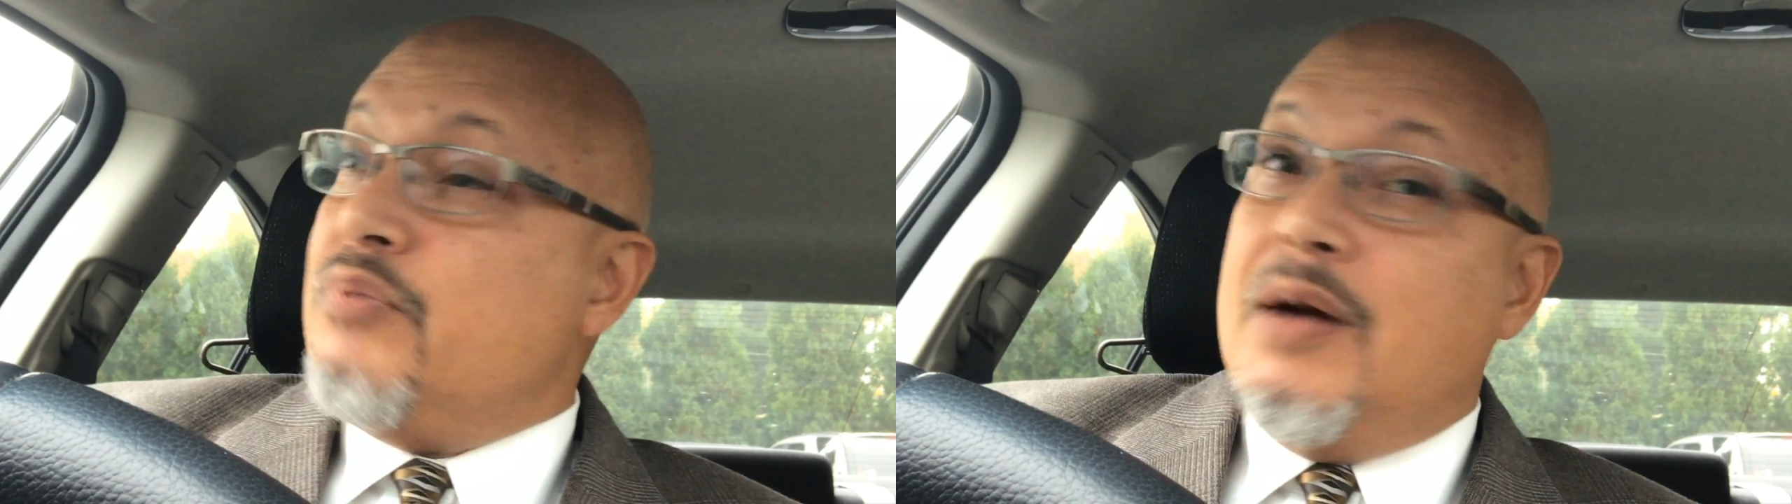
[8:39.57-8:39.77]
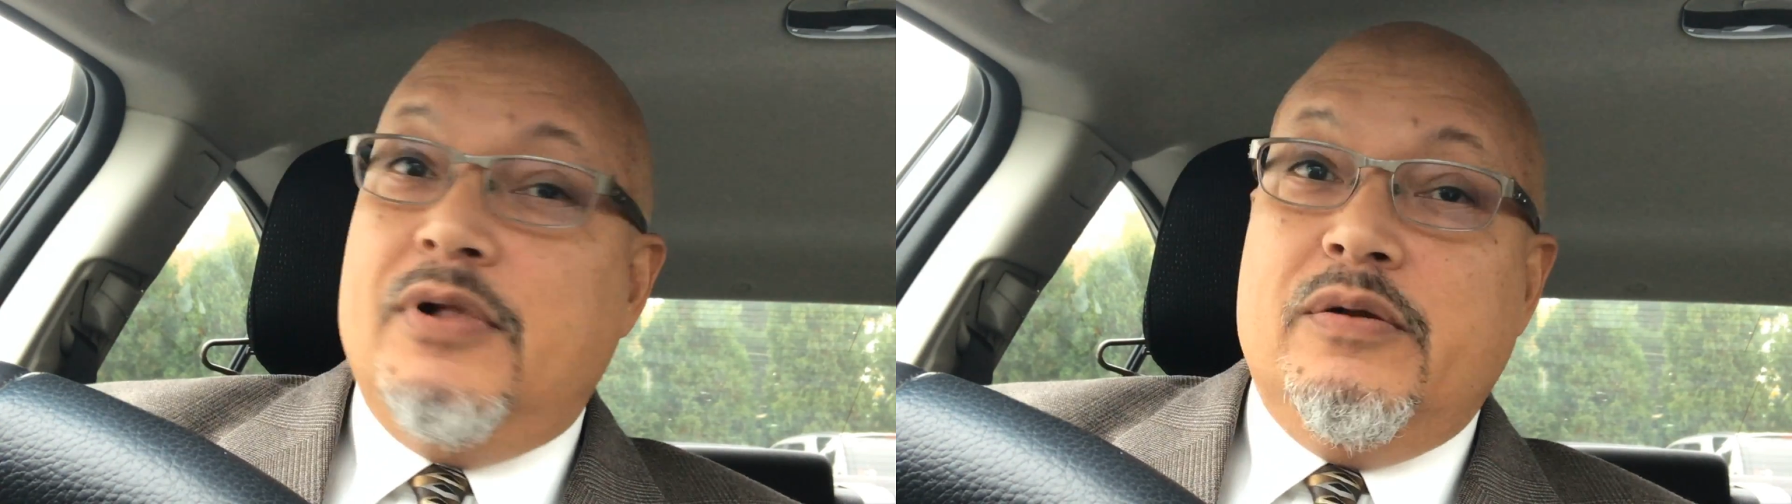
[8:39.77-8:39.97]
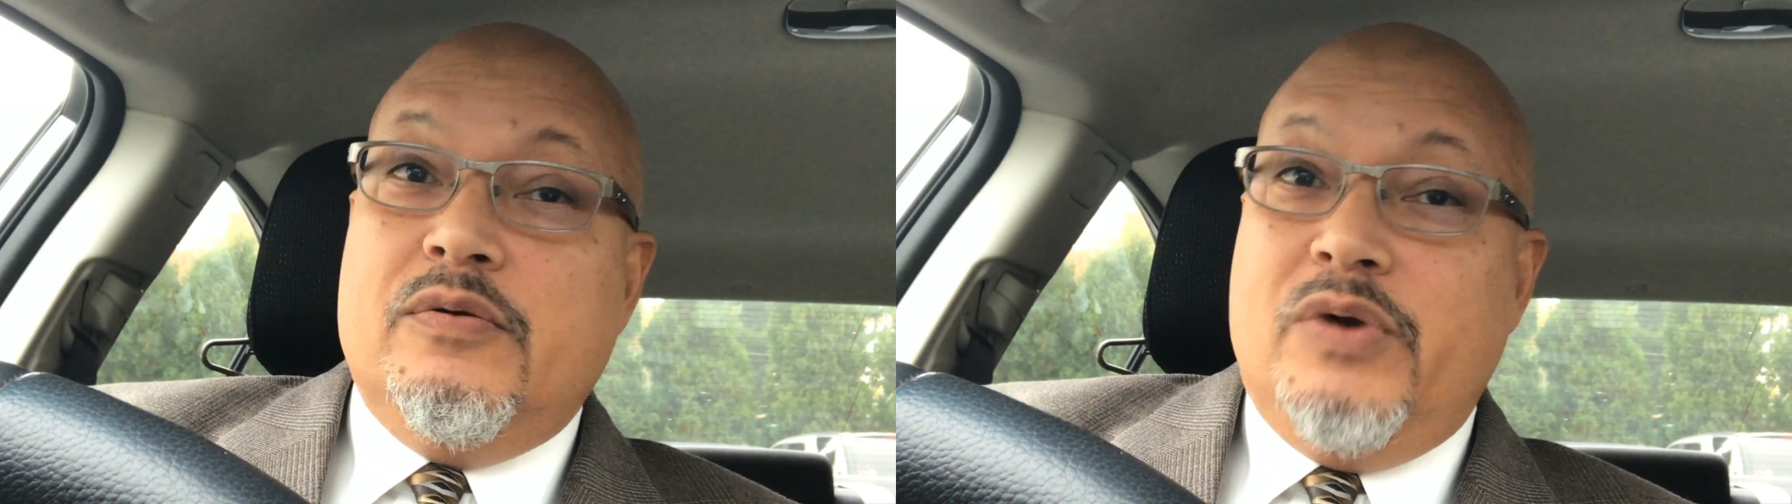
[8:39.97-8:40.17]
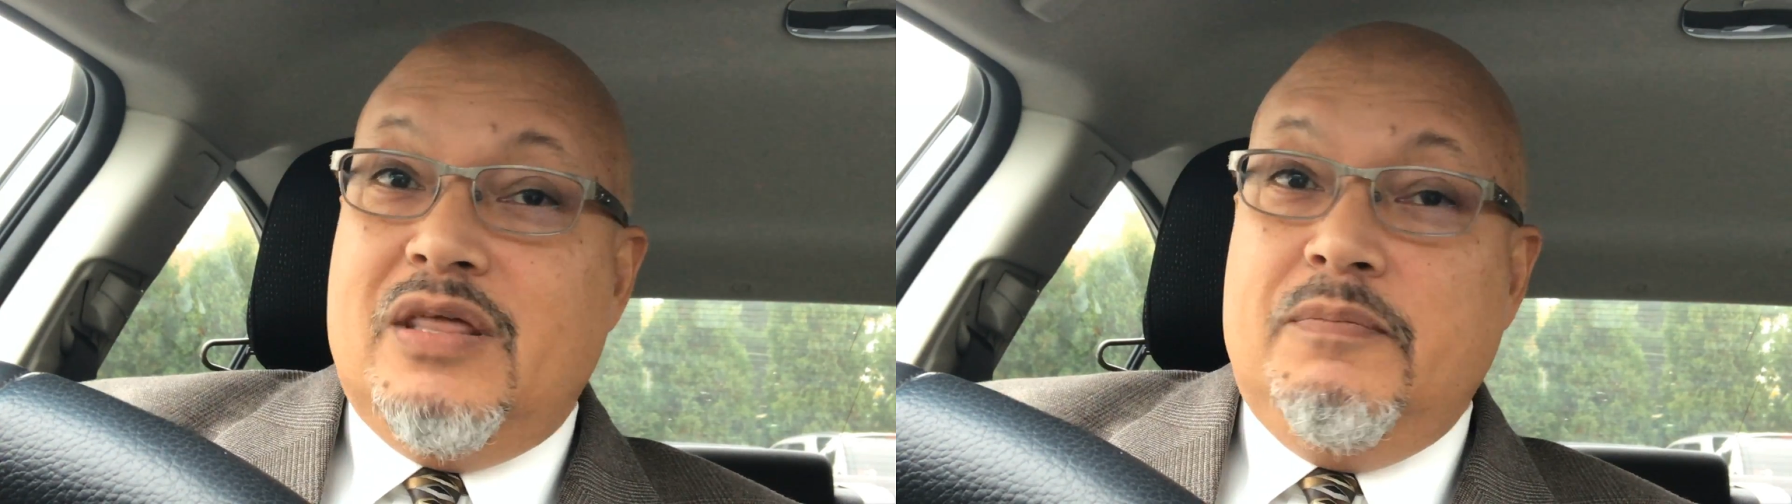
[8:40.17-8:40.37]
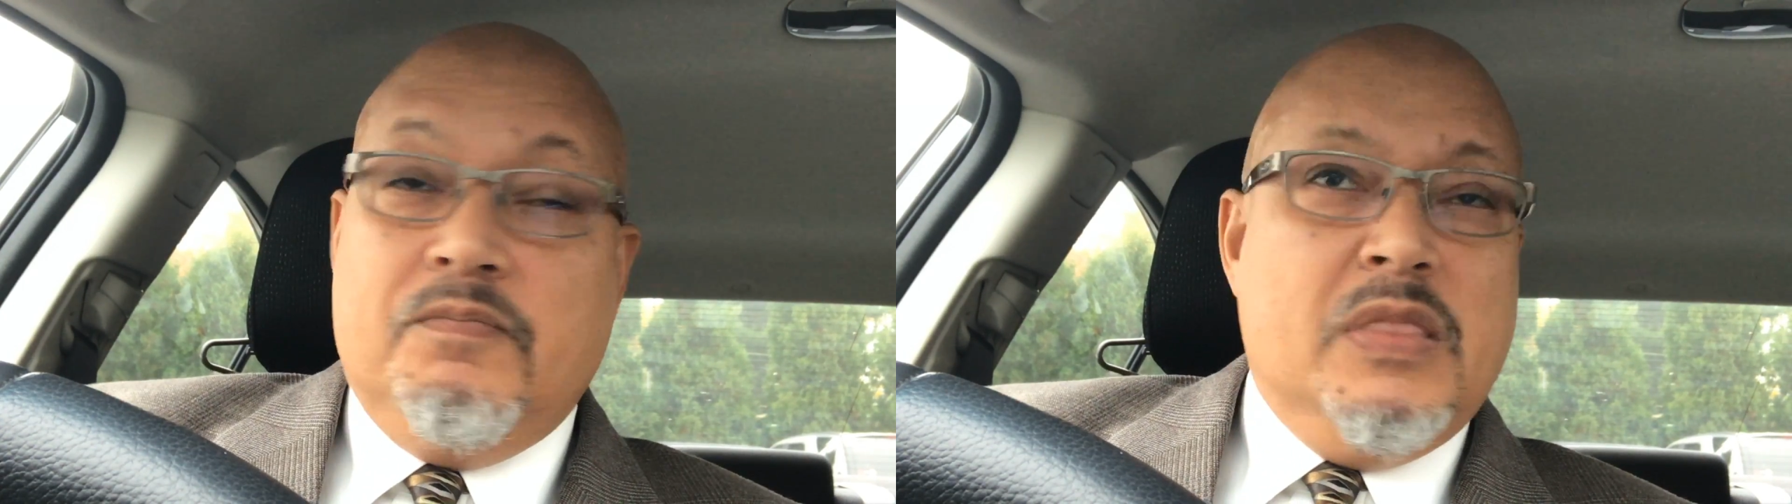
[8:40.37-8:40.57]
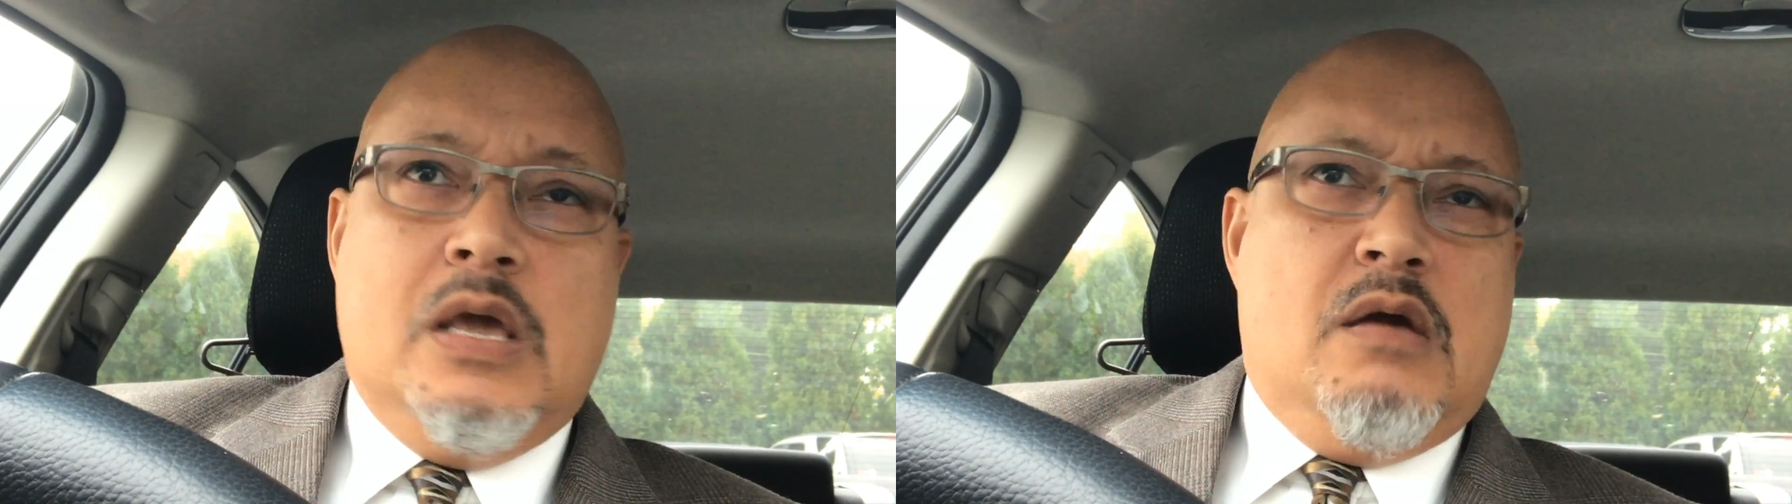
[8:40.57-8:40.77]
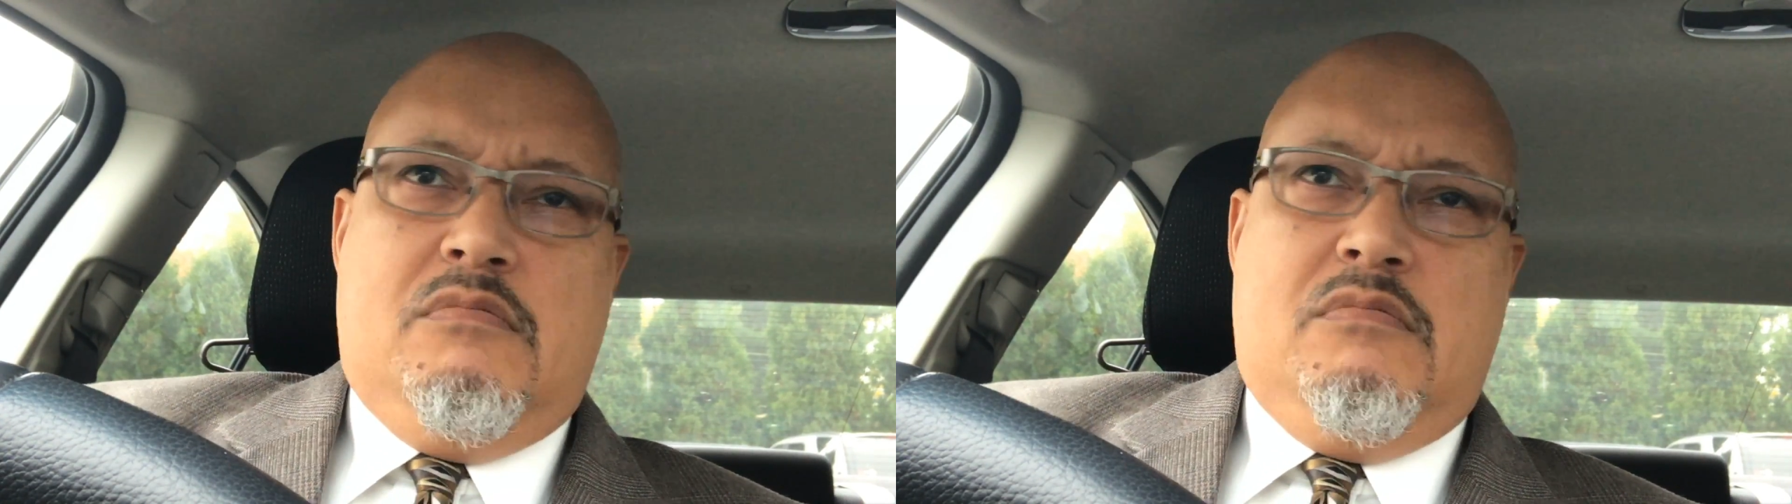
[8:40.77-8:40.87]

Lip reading: any trouble with them?